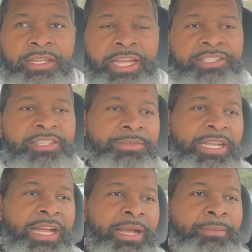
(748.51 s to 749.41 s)
And
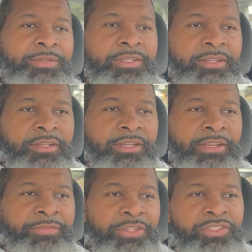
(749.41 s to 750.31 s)
sometimes,
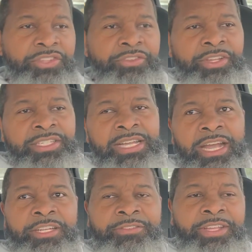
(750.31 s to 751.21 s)
eventually, you get
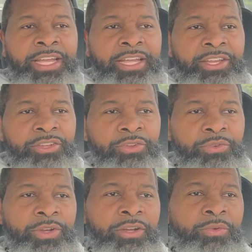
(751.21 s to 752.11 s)
tired of that and you
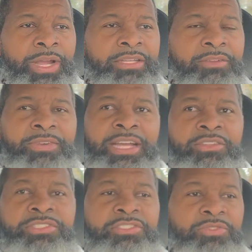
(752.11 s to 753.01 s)
rectify
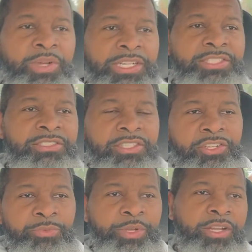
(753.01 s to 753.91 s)
those situations
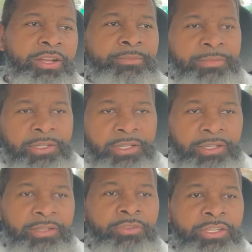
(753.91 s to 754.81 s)
and you become
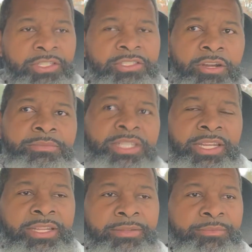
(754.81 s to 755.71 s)
on good terms
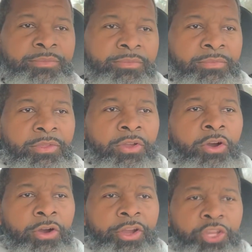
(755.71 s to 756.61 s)
again.
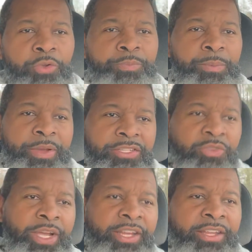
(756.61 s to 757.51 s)
Or you
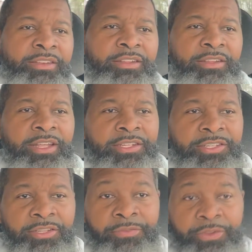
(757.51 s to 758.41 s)
perpetuate it
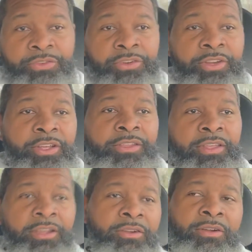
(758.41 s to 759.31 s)
into the future, another
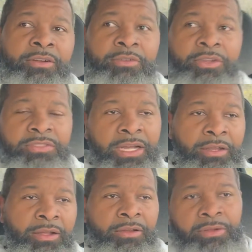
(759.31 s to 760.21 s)
year, or who knows how
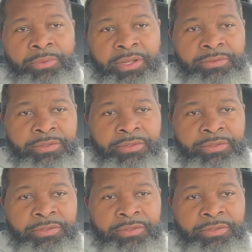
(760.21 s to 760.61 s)
long, or whatever.